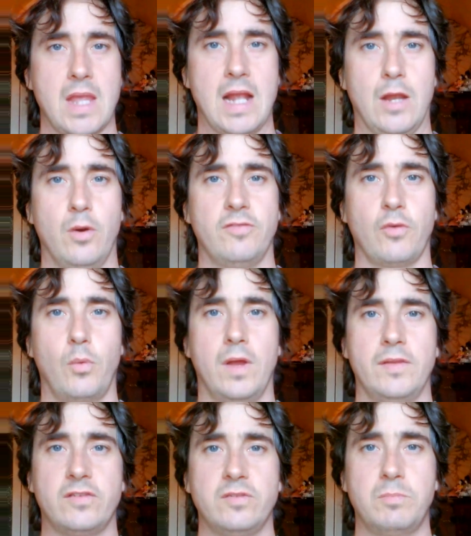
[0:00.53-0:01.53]
Hello everyone,
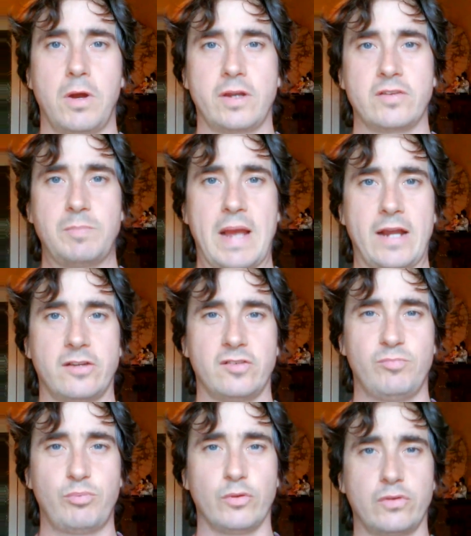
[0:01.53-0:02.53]
this is Marcus Packard
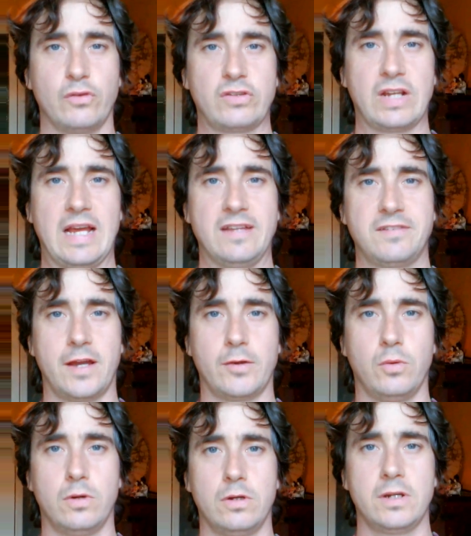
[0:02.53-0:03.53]
of
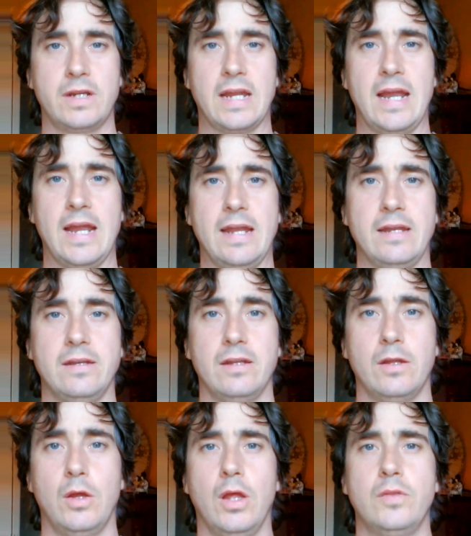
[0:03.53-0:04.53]
ProSocialize.org, and
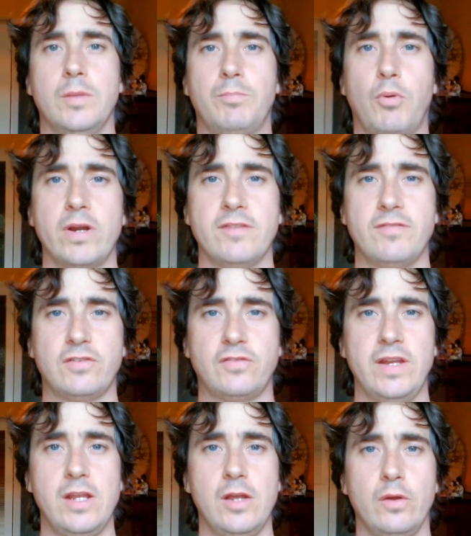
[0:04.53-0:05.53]
the point of this
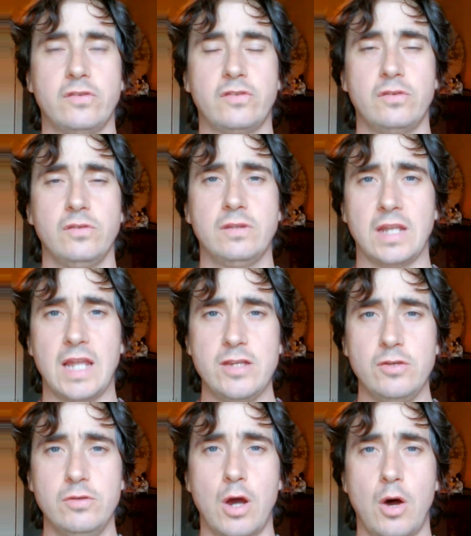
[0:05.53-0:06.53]
video is to let
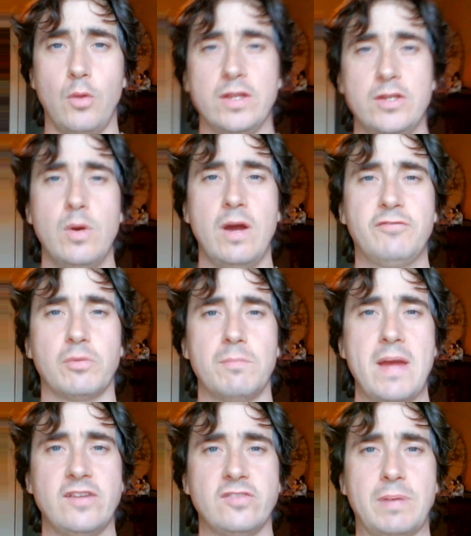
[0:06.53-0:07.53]
you know that you have
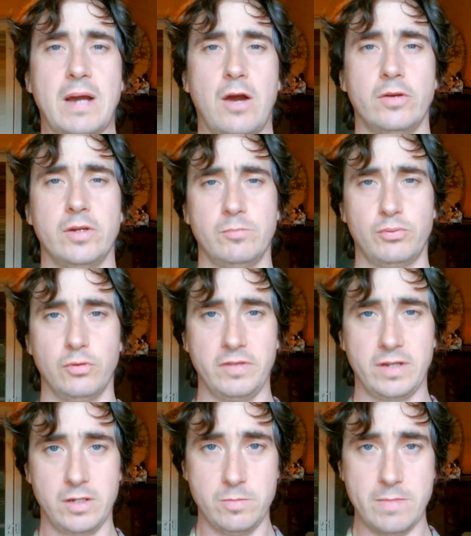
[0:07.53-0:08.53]
tremendous power in
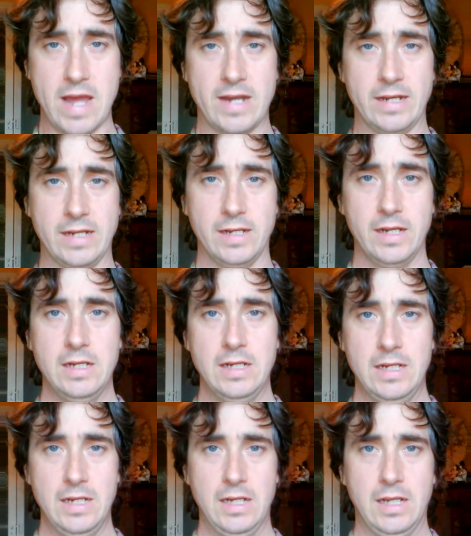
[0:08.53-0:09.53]
improving humanity,
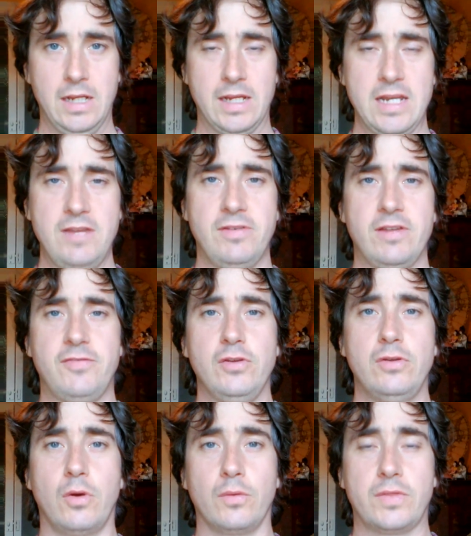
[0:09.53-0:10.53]
even if you
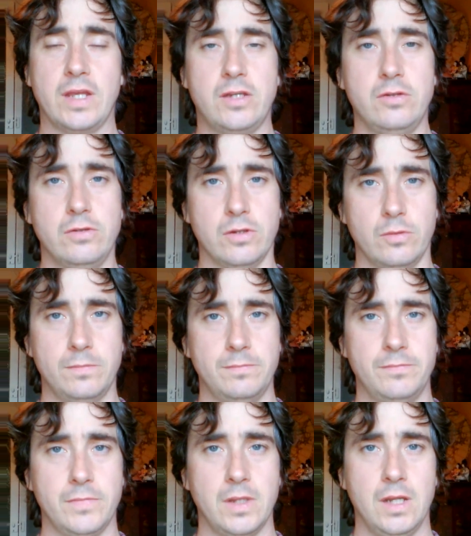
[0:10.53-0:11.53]
don't think you do.
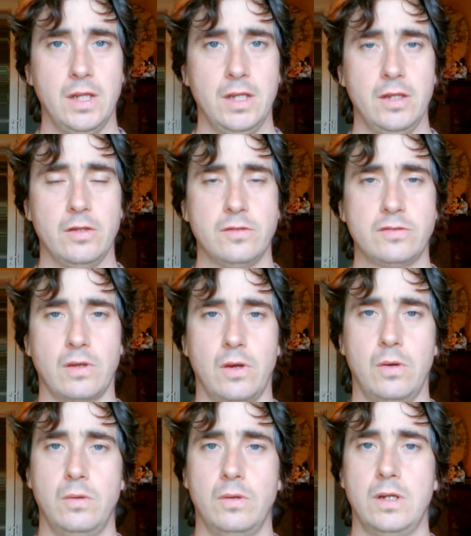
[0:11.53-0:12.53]

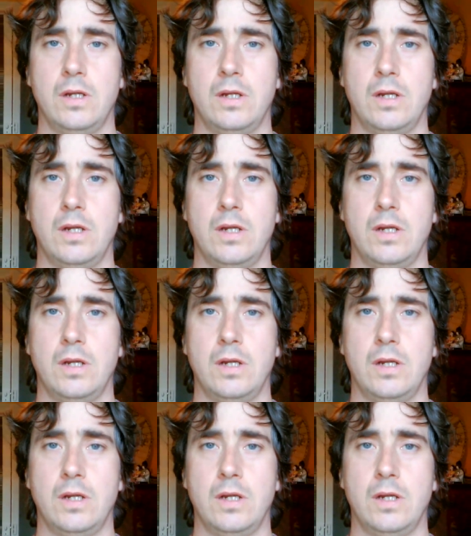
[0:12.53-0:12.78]
So